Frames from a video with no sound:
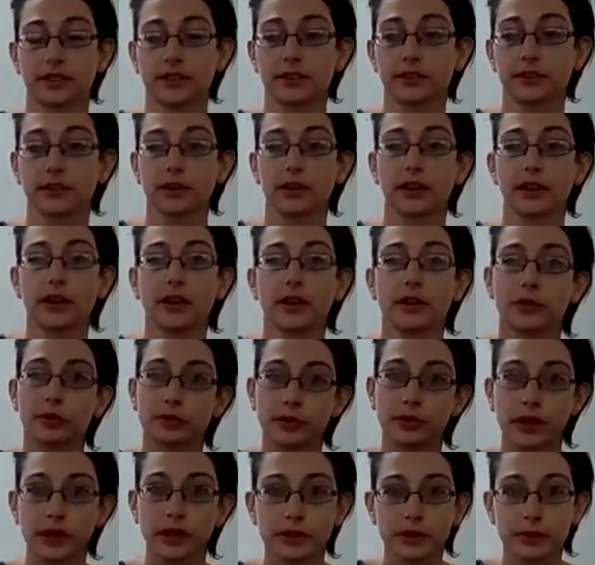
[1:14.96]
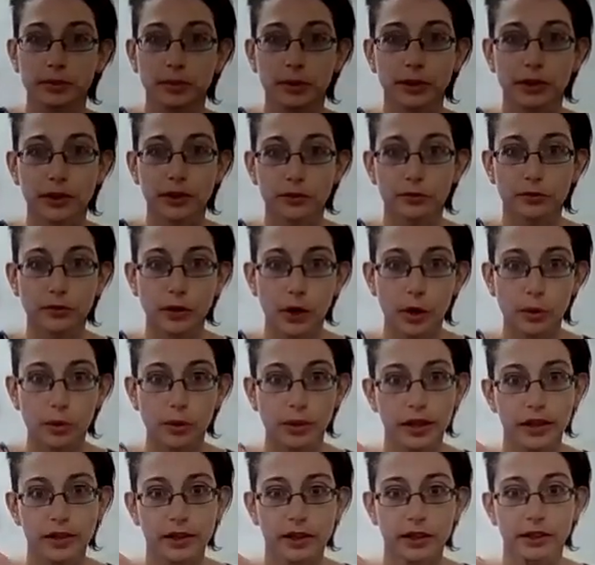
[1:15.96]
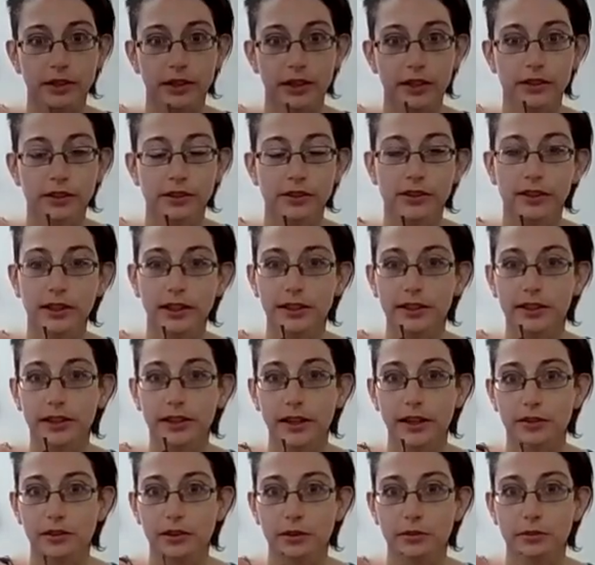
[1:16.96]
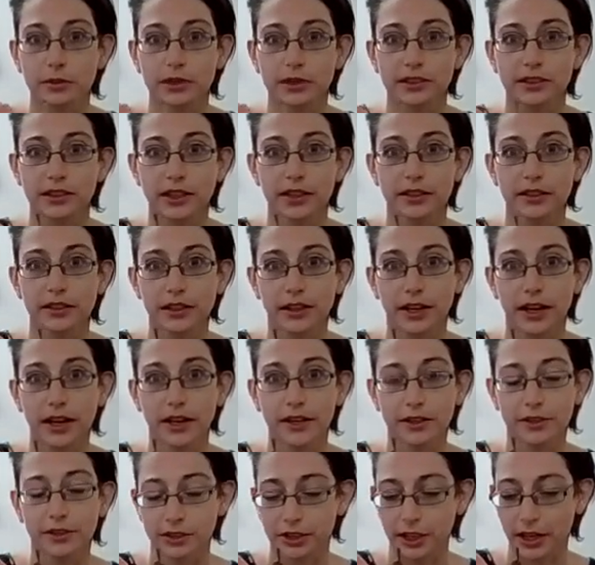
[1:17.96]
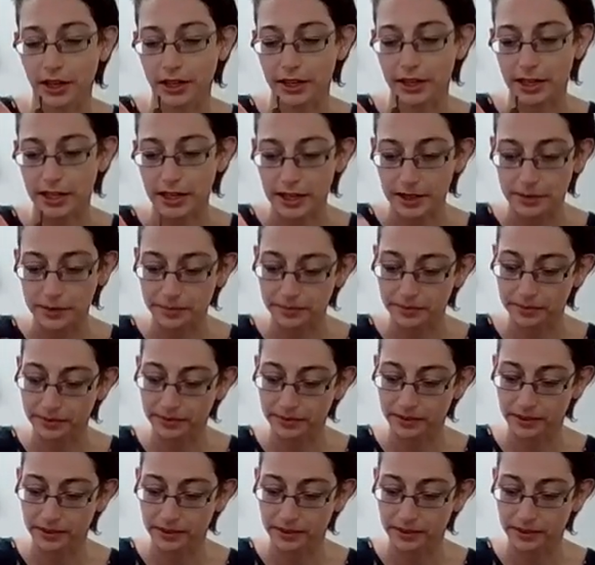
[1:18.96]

They're felts, but they're faux leather. They look like leather on one side. They're kind of shiny.